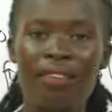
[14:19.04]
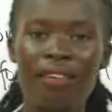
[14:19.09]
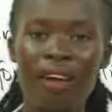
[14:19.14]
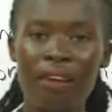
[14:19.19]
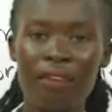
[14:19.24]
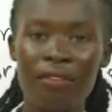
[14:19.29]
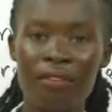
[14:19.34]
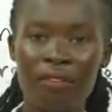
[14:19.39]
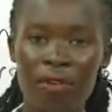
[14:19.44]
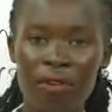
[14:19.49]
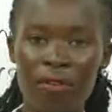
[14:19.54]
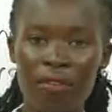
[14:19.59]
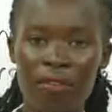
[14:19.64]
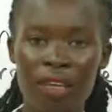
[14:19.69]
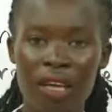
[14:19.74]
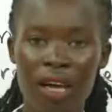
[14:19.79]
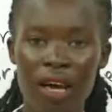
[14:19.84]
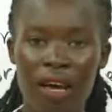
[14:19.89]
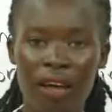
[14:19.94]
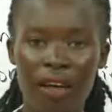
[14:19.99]
third force
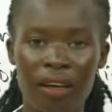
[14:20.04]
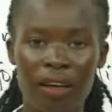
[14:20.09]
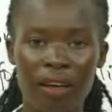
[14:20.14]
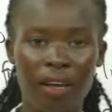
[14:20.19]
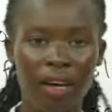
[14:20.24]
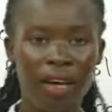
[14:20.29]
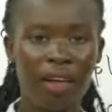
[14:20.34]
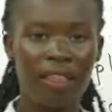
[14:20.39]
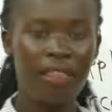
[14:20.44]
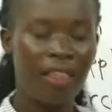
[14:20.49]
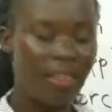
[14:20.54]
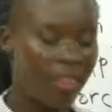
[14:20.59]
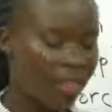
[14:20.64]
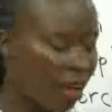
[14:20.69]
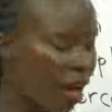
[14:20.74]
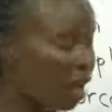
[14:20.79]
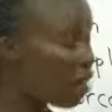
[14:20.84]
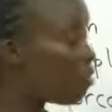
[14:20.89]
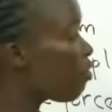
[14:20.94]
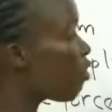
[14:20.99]
there? The
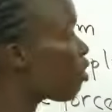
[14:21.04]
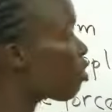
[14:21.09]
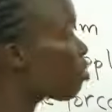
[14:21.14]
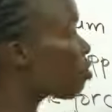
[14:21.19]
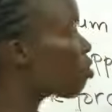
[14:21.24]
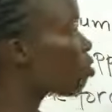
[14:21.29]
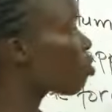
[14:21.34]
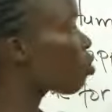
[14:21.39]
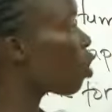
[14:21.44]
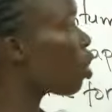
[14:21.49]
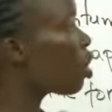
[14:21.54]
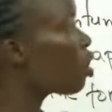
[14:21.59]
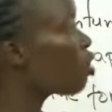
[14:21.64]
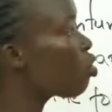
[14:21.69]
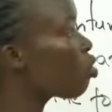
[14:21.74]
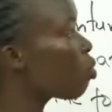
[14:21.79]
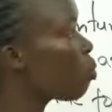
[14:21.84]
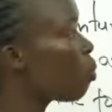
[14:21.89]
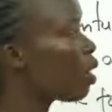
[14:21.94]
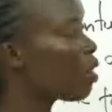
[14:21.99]
third force is going
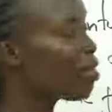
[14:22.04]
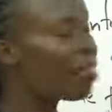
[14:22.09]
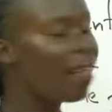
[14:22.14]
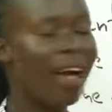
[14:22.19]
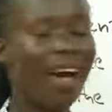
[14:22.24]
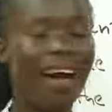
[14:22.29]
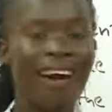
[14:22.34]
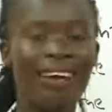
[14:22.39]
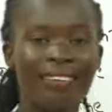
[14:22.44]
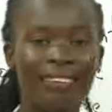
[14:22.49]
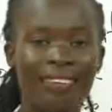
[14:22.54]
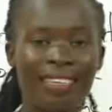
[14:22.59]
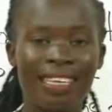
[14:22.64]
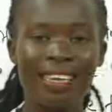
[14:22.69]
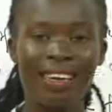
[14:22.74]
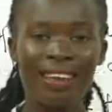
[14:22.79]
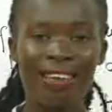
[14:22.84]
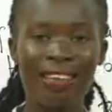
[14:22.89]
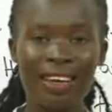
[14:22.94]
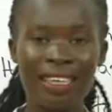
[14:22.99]
to be the
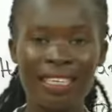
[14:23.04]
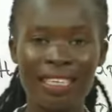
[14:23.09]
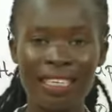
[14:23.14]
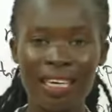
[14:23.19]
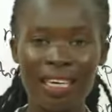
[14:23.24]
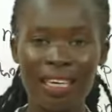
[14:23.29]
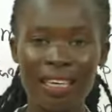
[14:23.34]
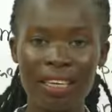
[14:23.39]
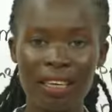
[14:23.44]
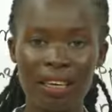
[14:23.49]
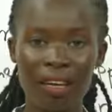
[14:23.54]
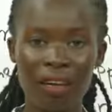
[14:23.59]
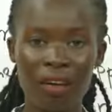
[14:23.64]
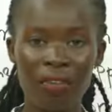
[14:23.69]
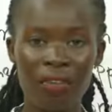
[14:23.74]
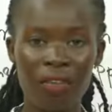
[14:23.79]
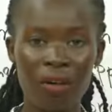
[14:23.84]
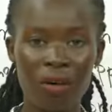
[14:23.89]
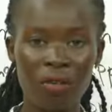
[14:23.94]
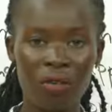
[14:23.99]
accelerating
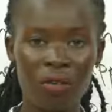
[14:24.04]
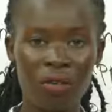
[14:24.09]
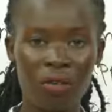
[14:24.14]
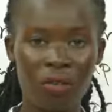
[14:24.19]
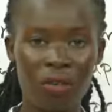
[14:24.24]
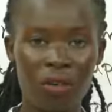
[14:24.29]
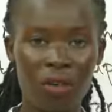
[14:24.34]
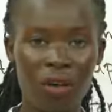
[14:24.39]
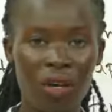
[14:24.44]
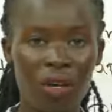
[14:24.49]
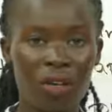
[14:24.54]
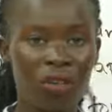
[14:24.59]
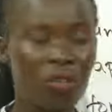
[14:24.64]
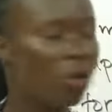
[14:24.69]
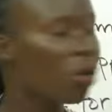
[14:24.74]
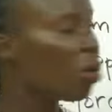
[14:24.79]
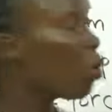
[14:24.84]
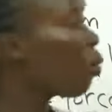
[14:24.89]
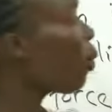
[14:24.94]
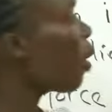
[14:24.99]
force.
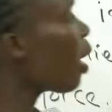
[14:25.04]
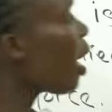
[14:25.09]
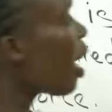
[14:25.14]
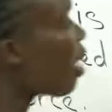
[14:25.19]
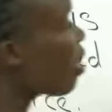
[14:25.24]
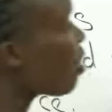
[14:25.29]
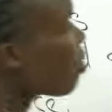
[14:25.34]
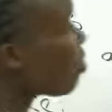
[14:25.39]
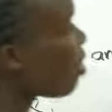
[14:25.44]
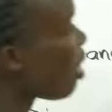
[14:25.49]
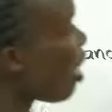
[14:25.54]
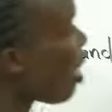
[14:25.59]
So where is the